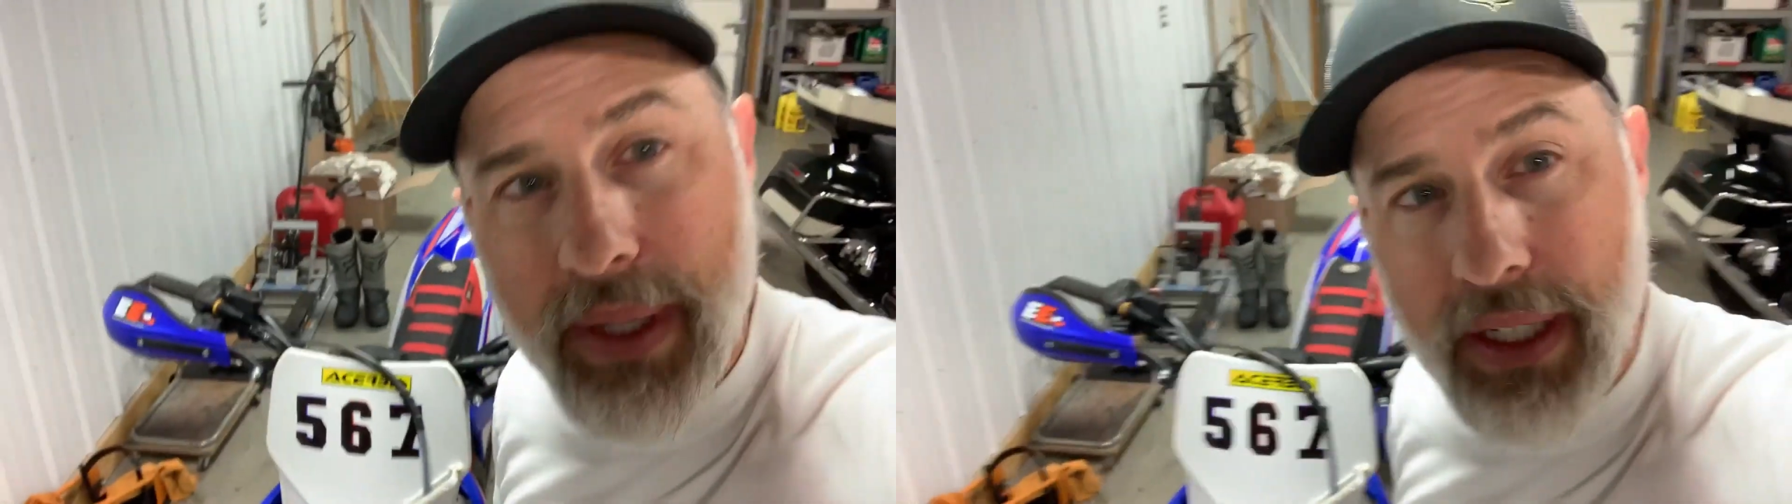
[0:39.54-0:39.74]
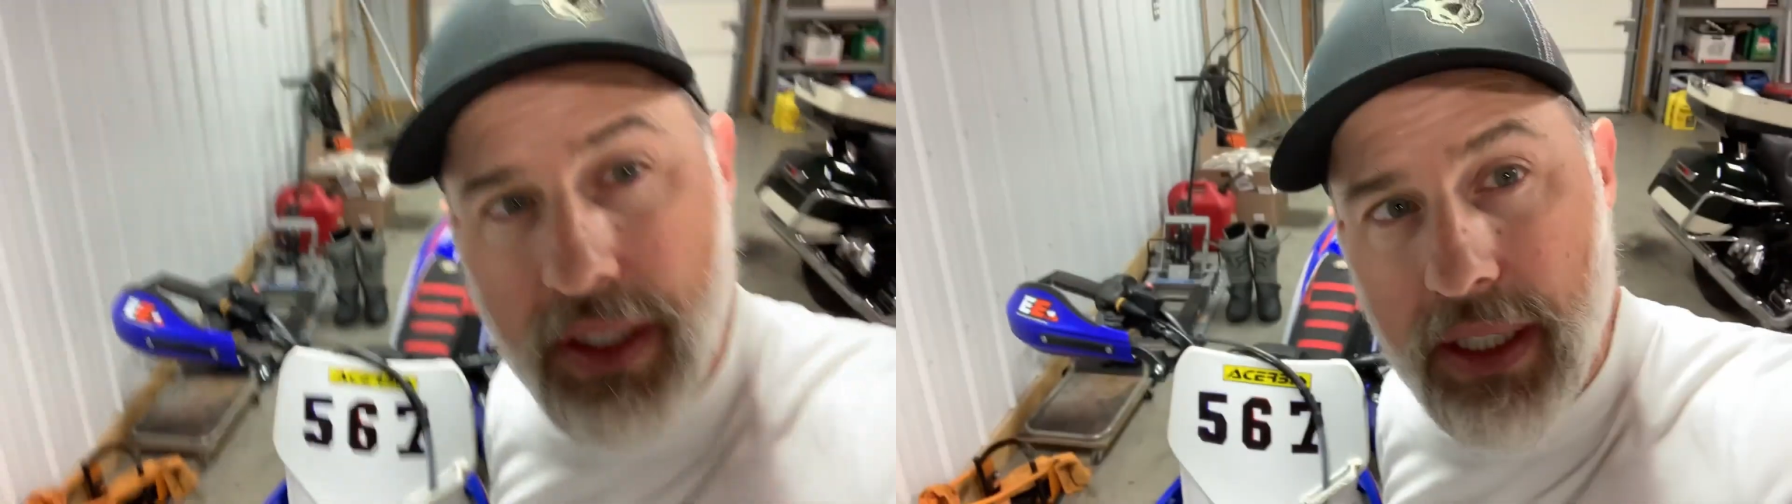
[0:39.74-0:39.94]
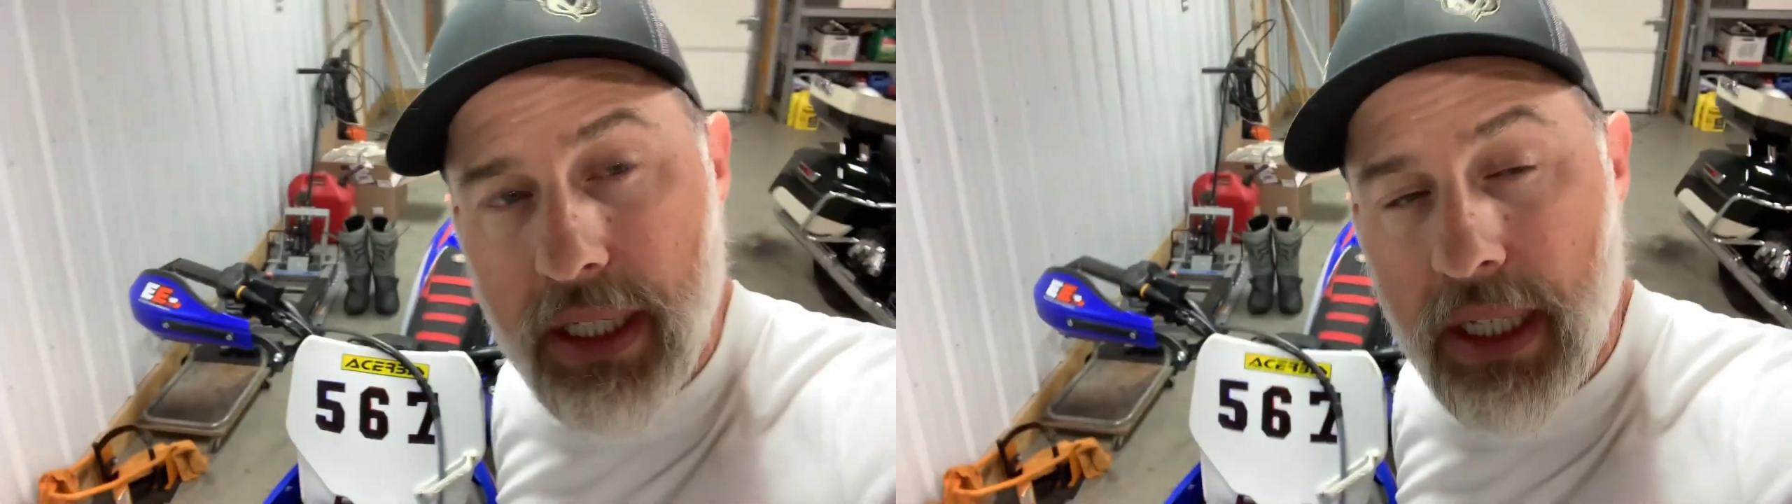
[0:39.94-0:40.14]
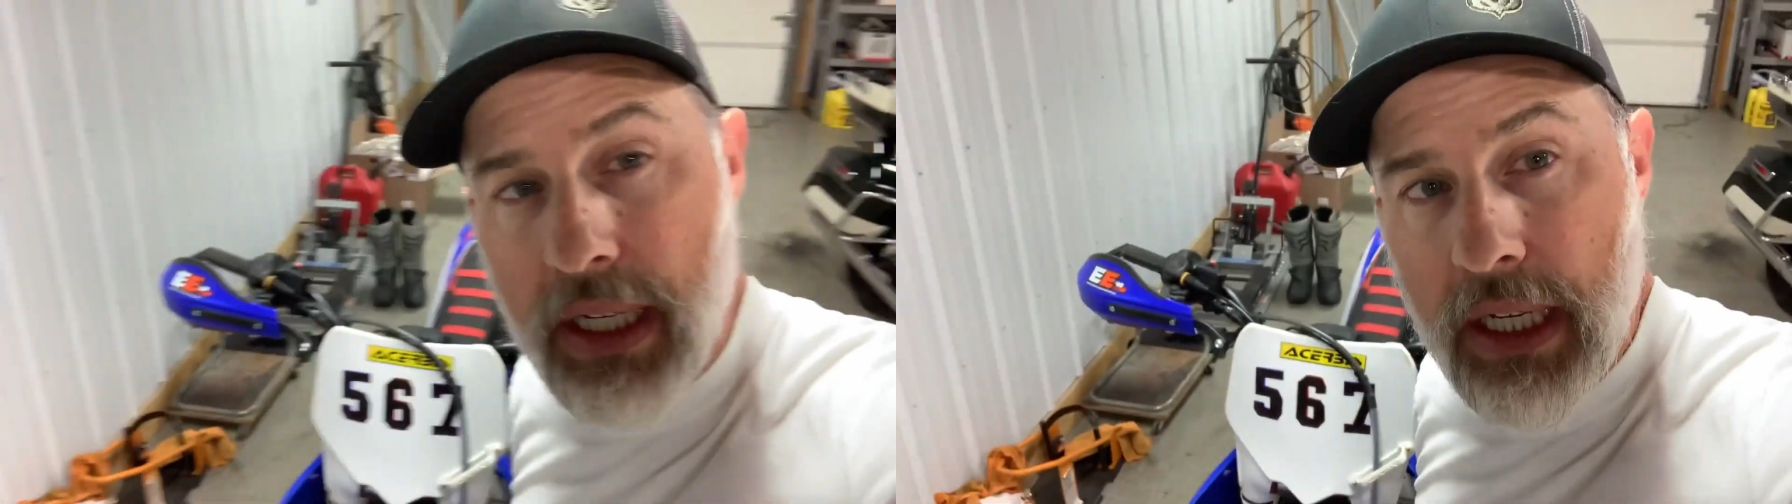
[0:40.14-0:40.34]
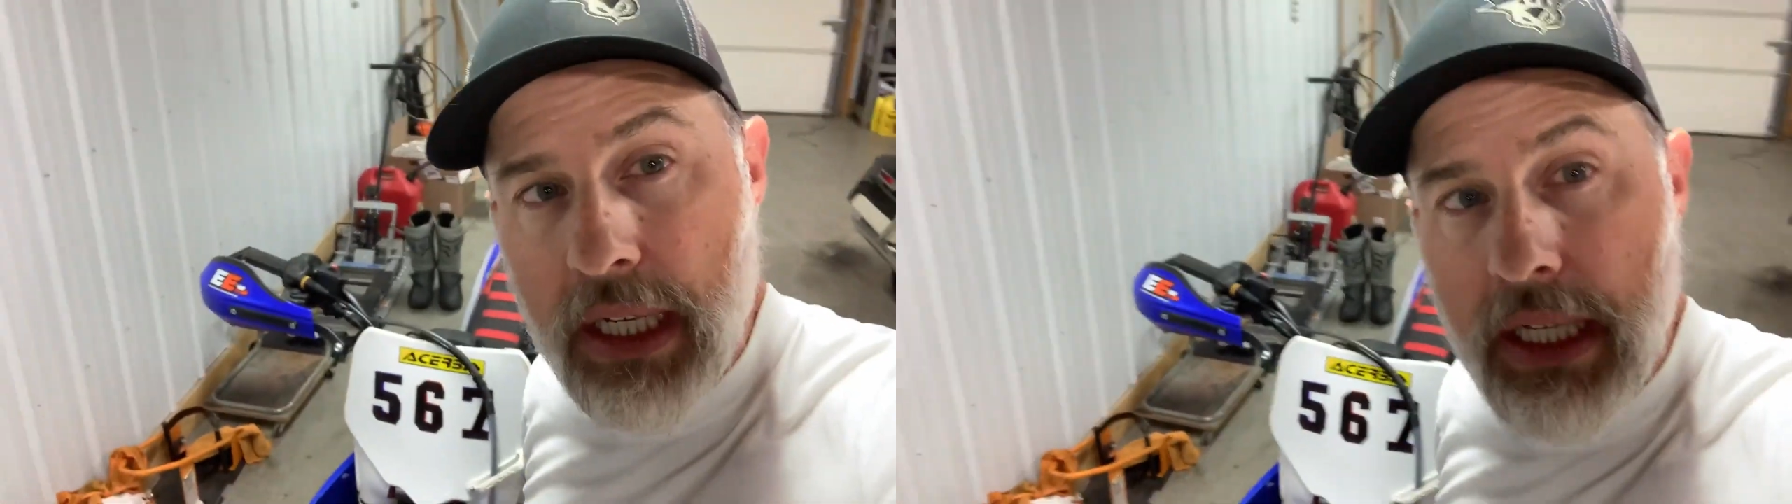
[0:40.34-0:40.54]
be a good
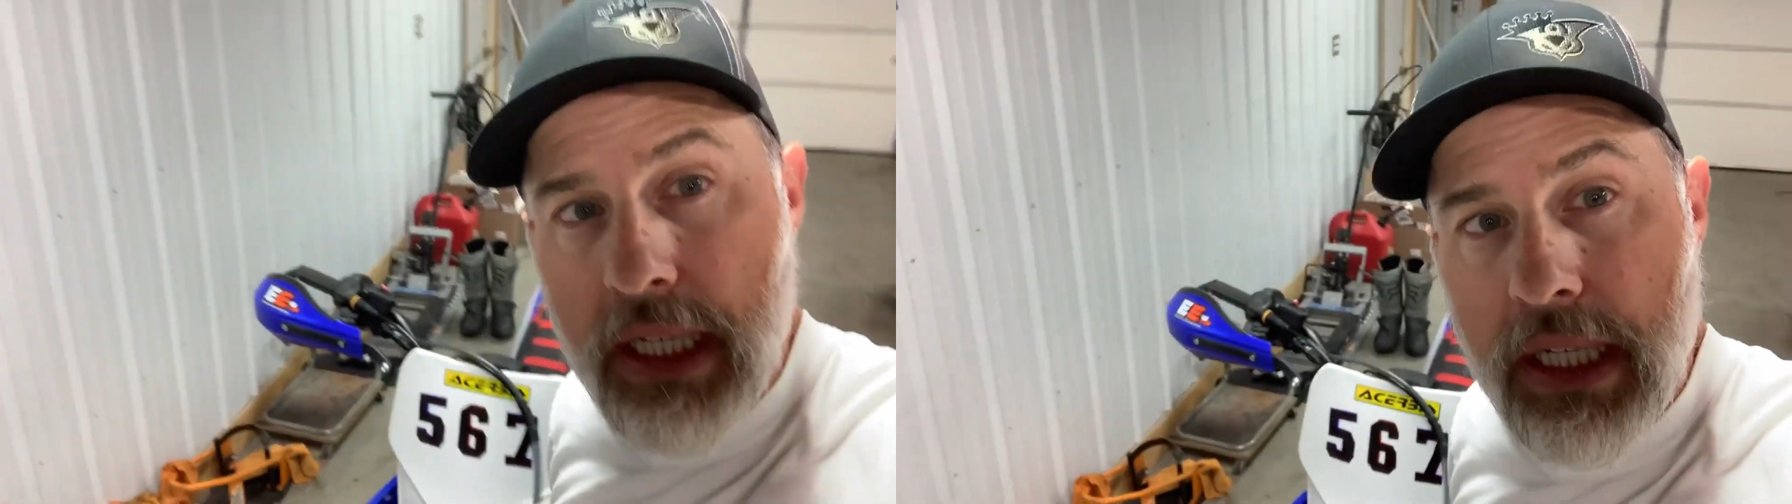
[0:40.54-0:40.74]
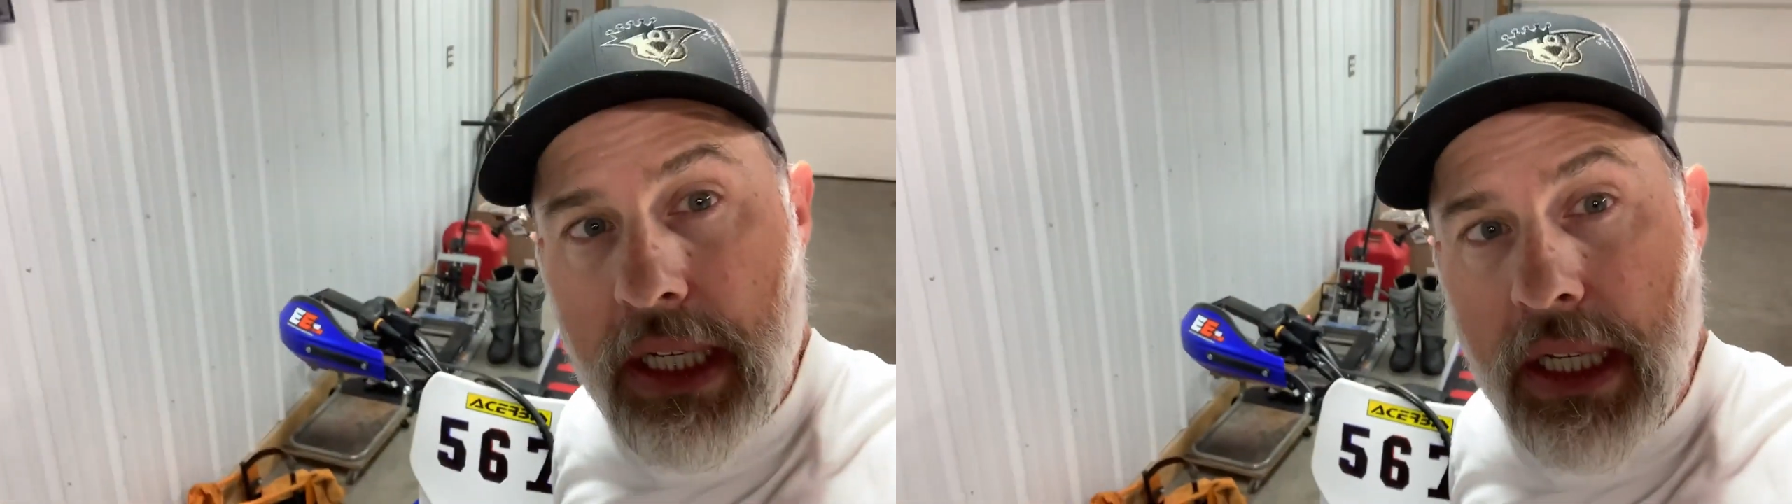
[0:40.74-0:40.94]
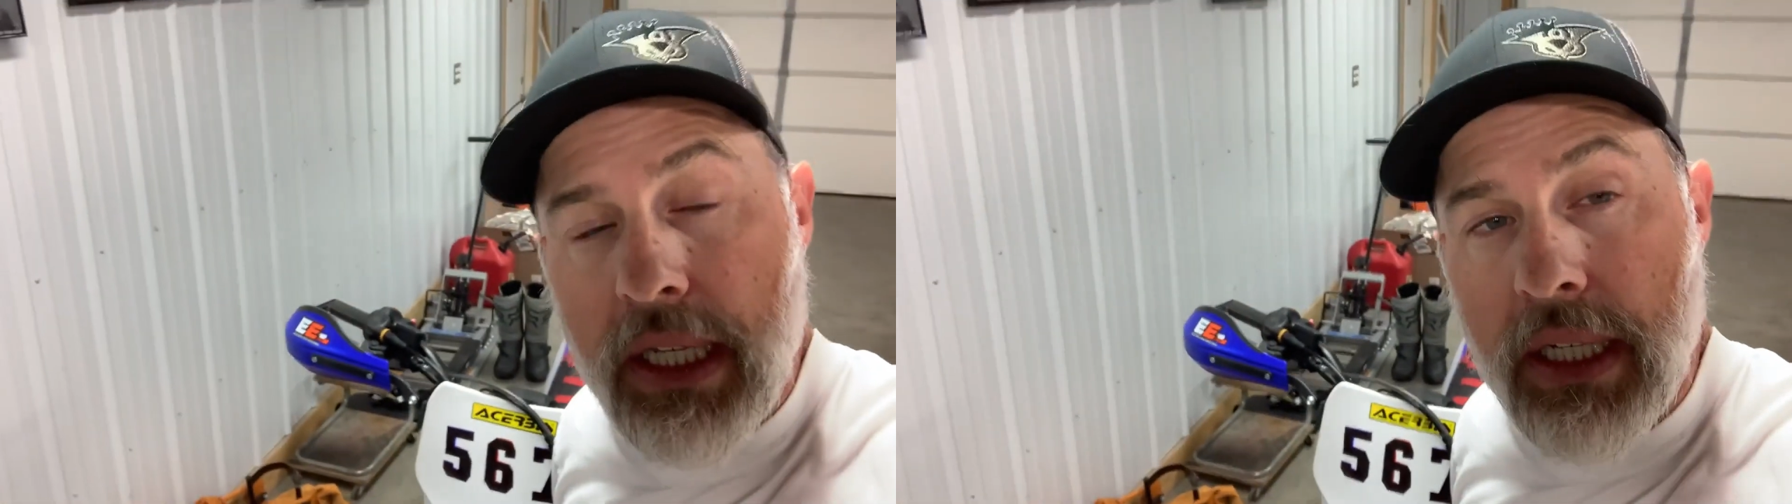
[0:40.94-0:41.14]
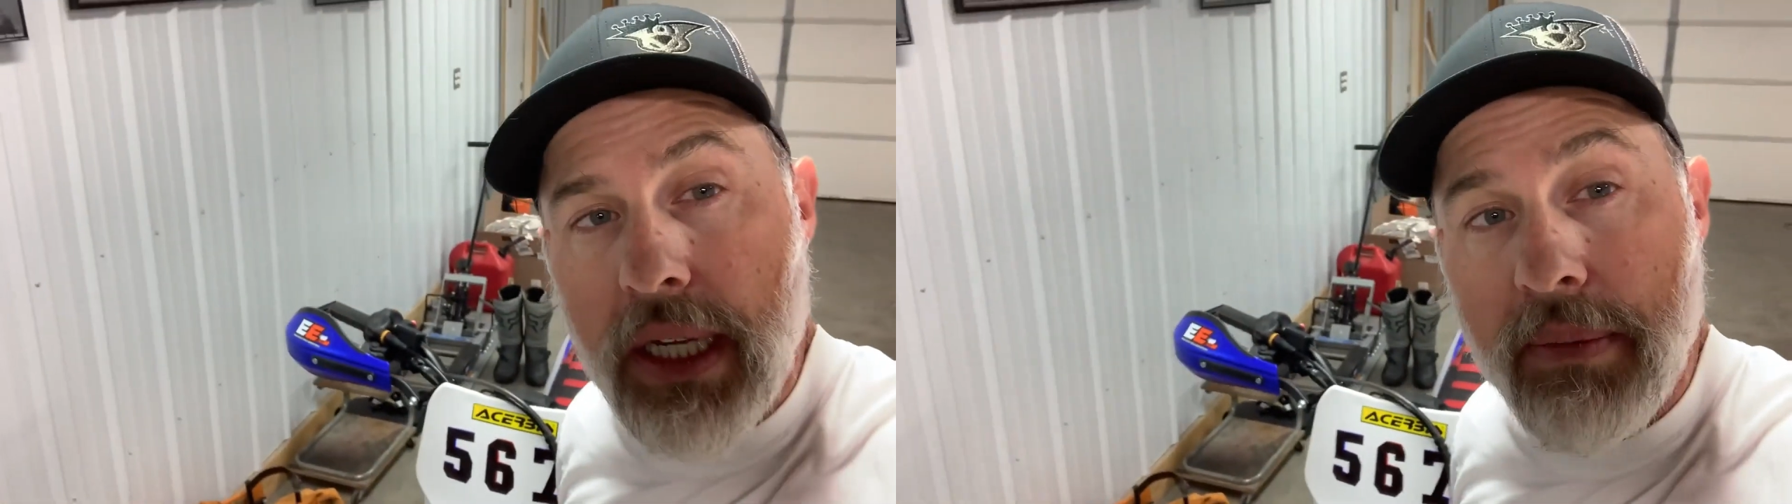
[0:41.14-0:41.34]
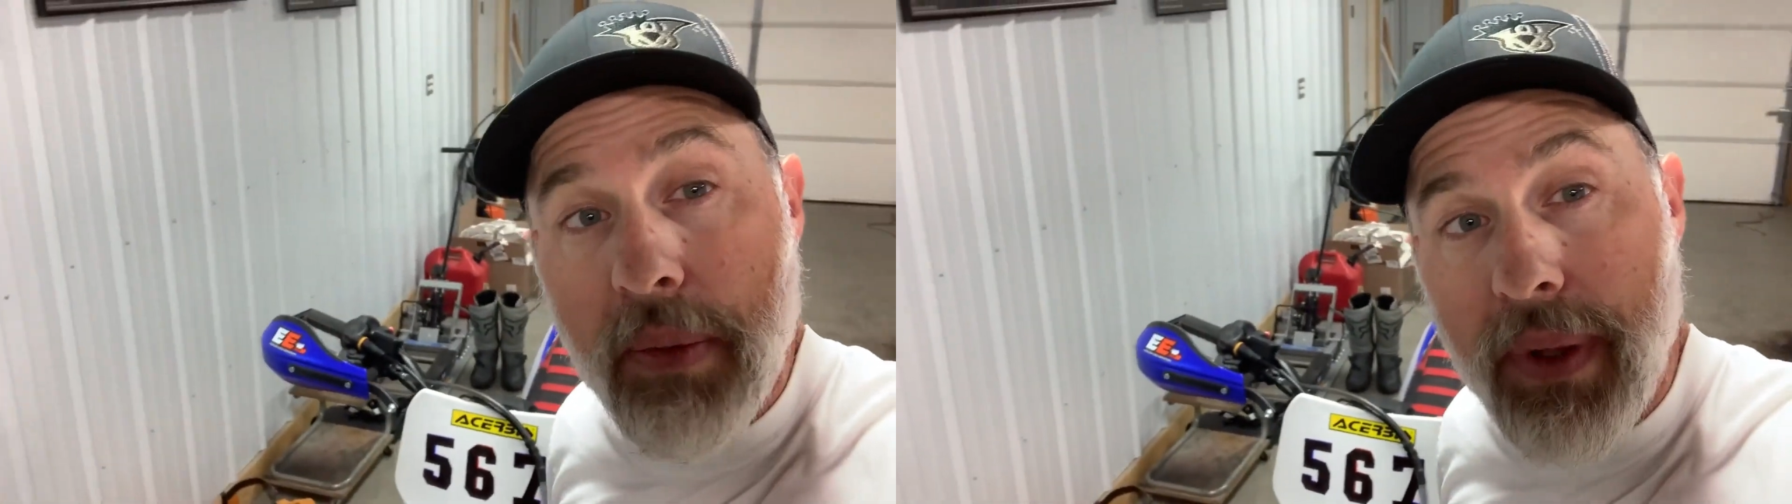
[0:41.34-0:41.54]
number